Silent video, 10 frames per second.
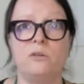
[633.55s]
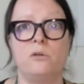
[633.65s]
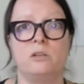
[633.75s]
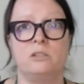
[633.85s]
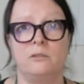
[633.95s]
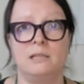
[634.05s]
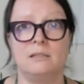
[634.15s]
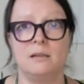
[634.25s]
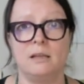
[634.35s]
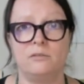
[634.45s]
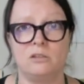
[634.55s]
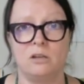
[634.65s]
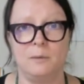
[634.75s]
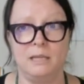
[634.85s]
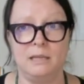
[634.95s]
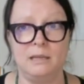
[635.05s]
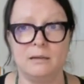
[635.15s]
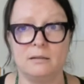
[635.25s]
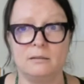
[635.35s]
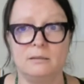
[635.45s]
focused on this lifetime
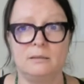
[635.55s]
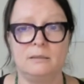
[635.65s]
here.